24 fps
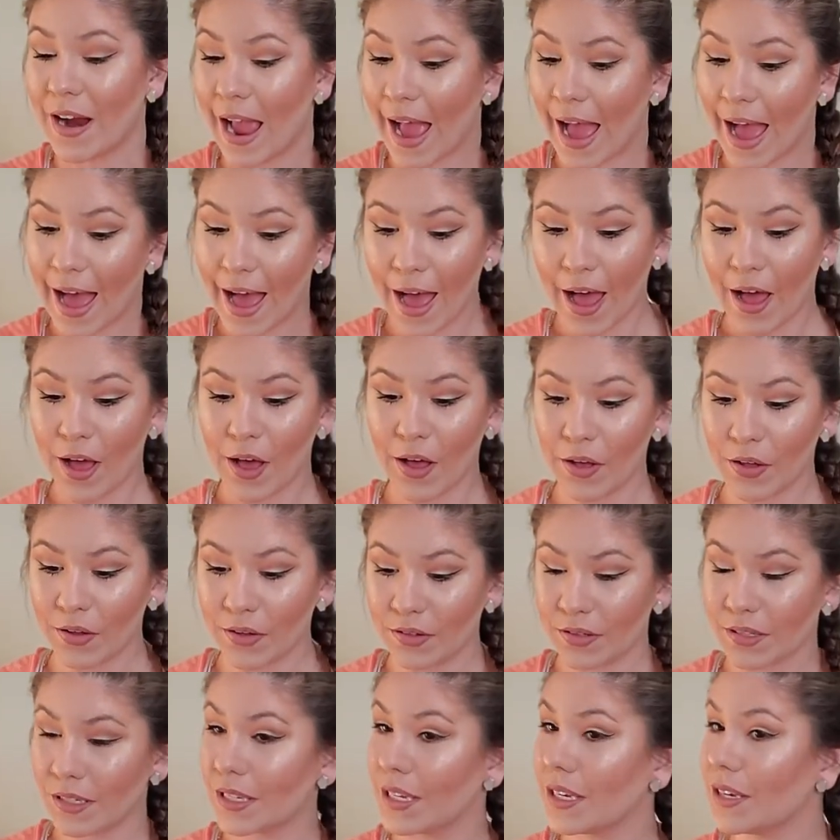
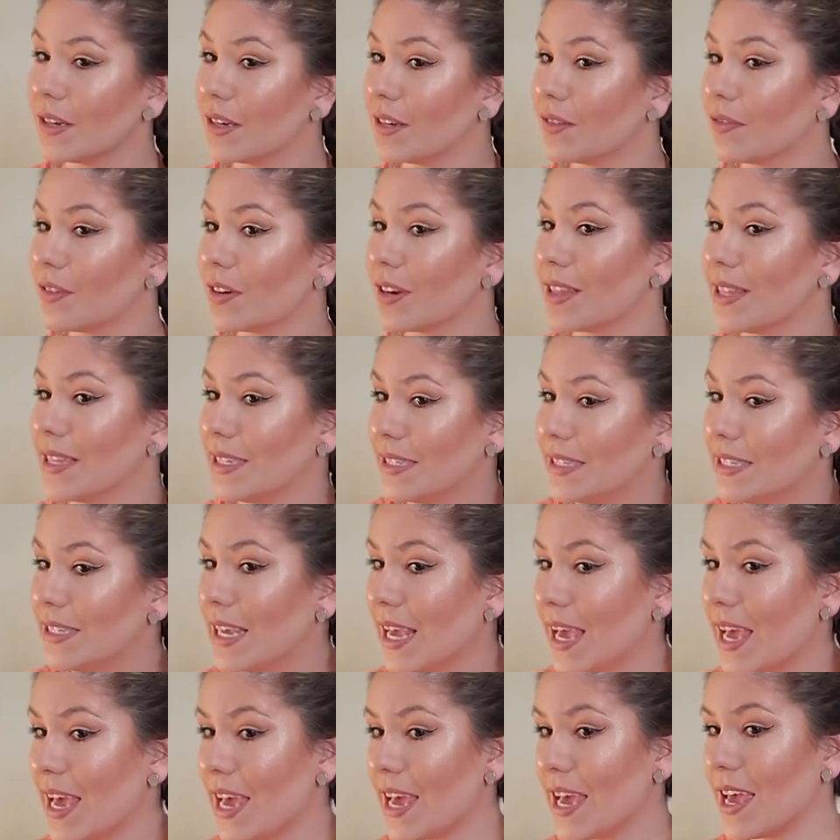out for the
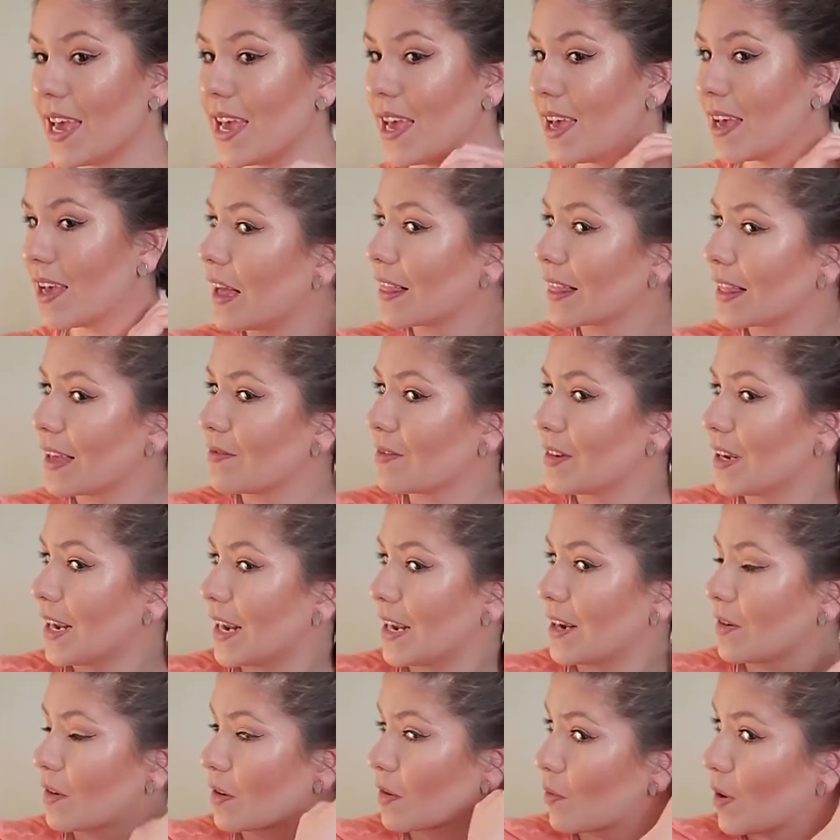day. I left it
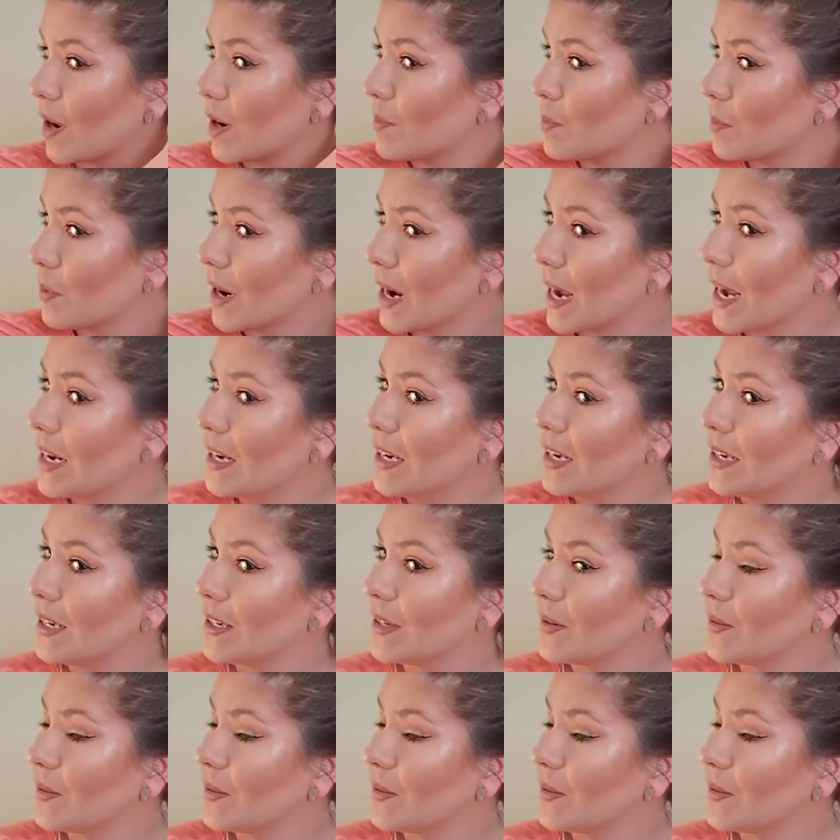in on one braid